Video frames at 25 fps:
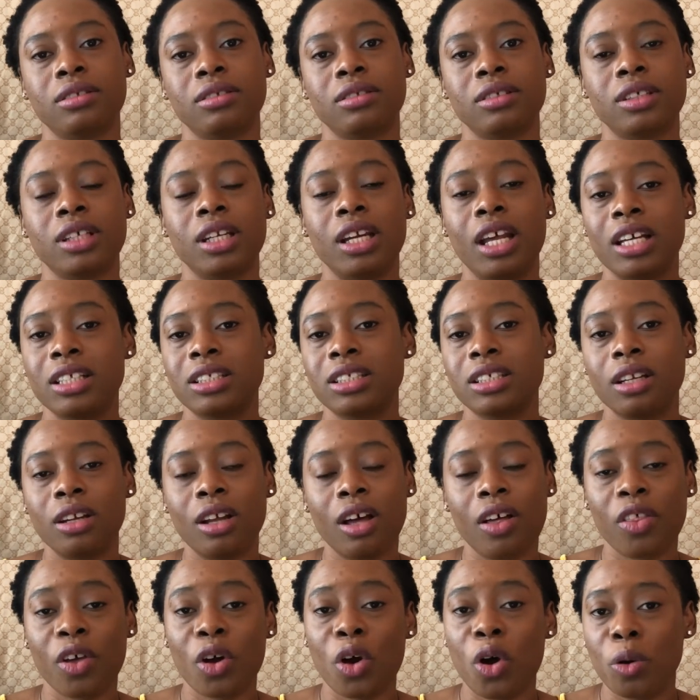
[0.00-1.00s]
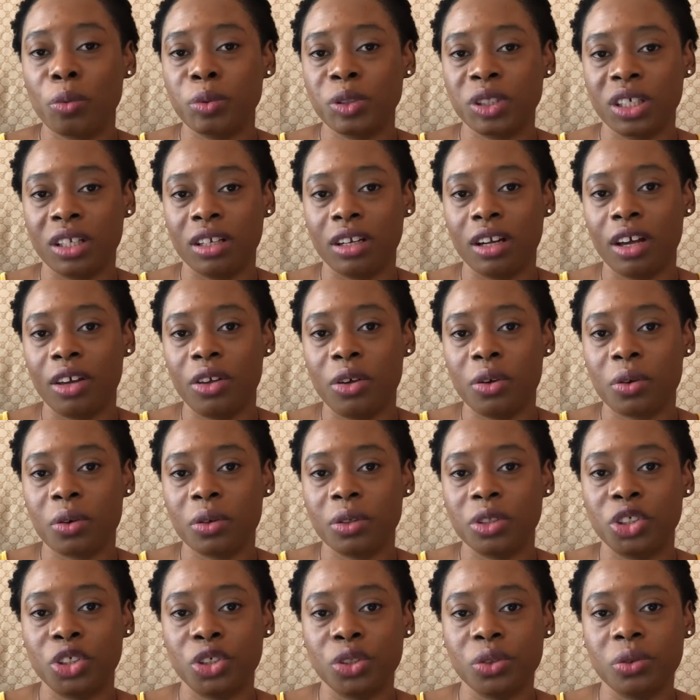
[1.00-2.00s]
So that's another option that you
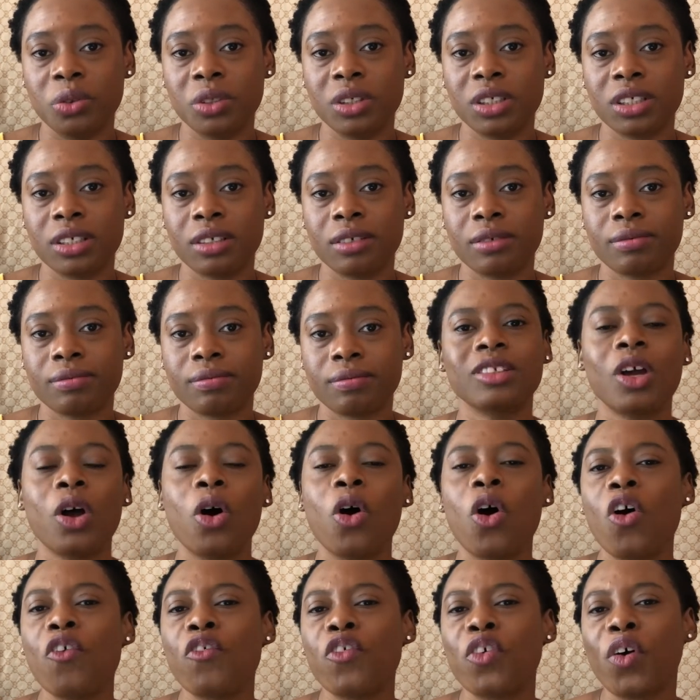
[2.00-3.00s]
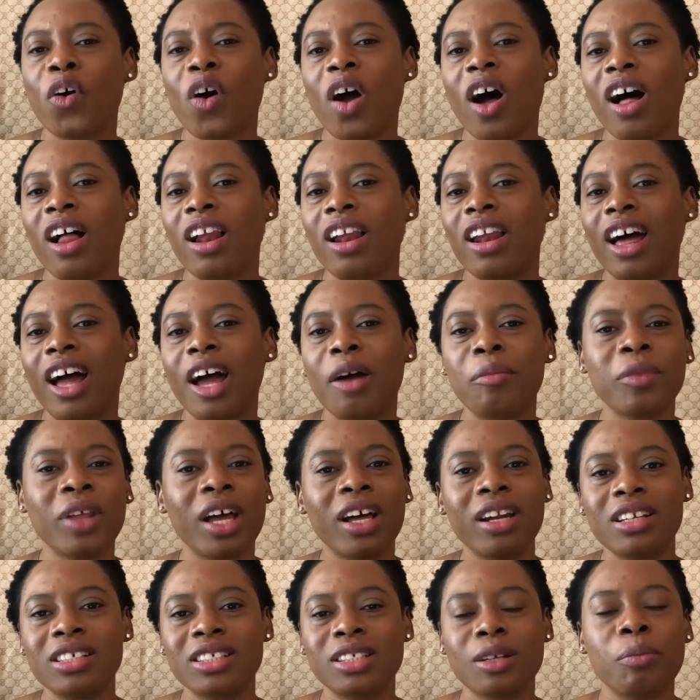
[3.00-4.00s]
could choose. Overall, I'm
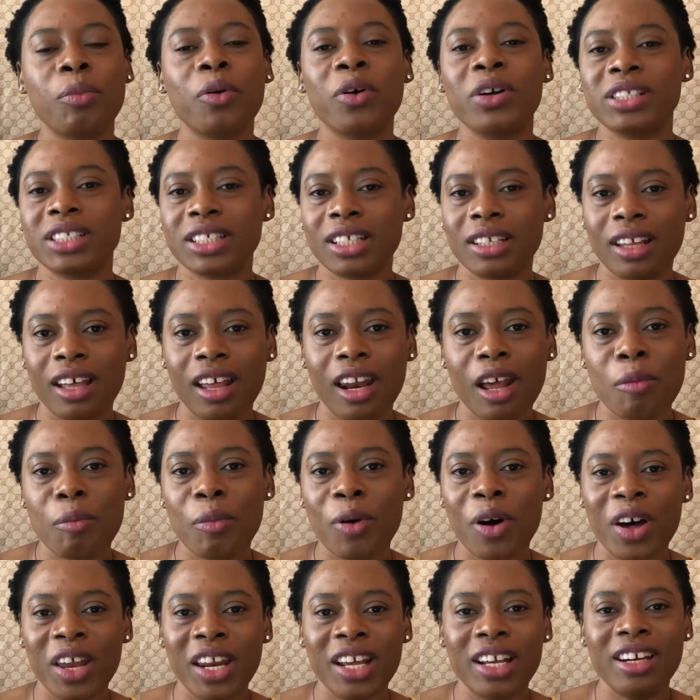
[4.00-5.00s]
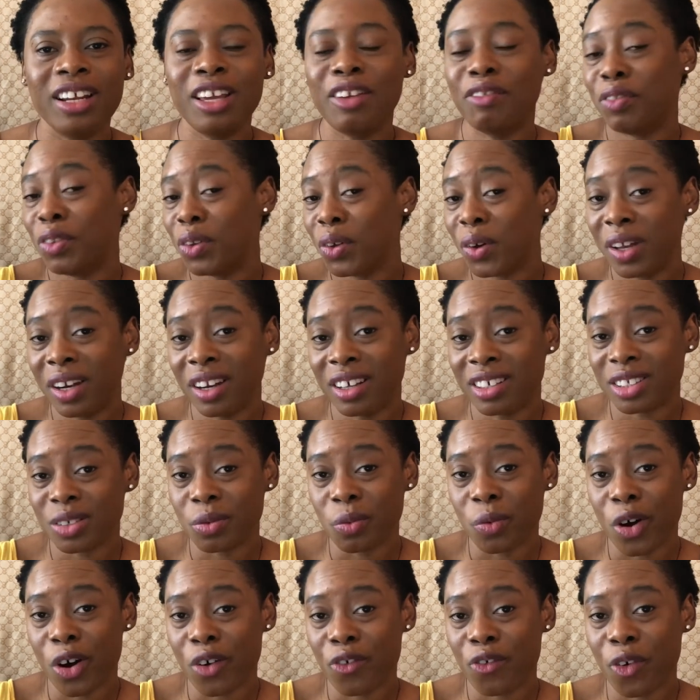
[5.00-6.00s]
not disappointed that I bought it, even though it
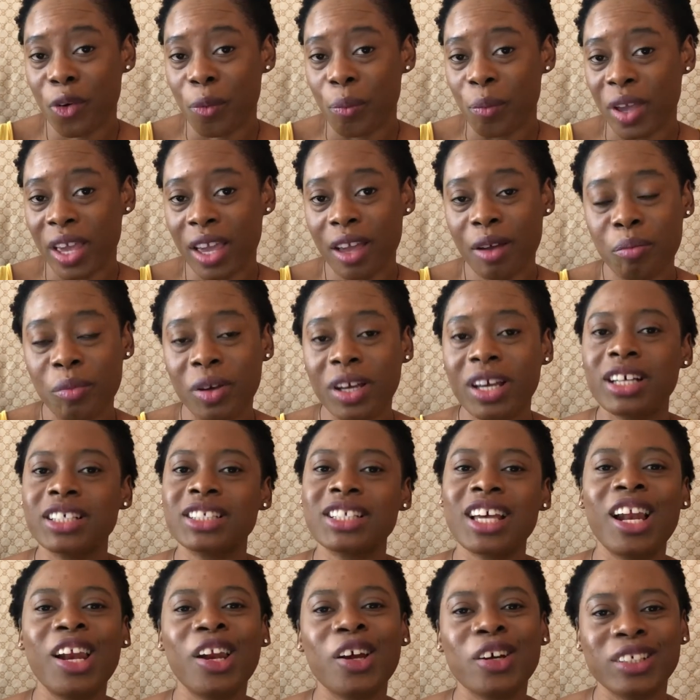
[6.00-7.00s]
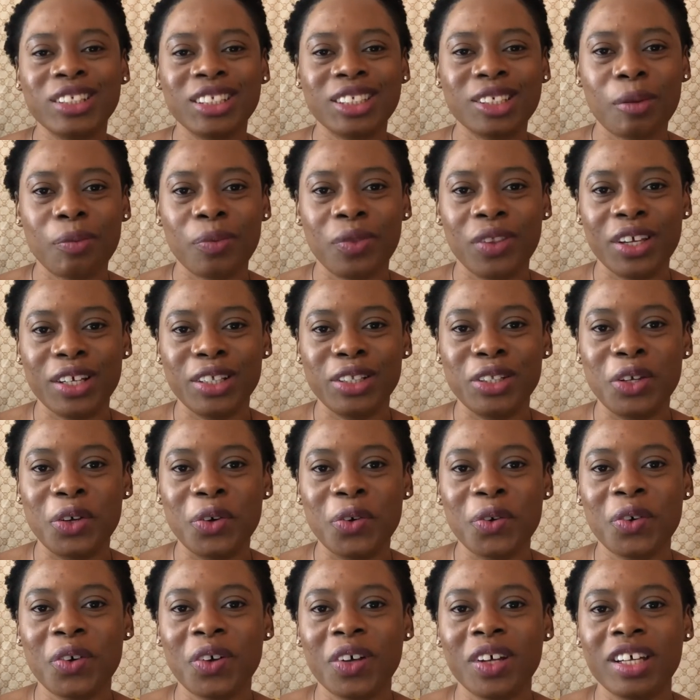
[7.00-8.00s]
doesn't work for me, because I learned something
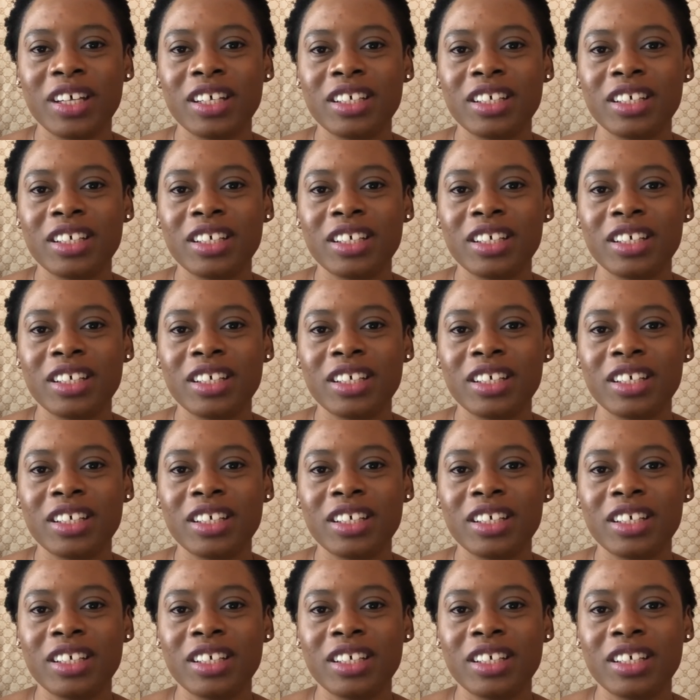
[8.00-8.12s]
new.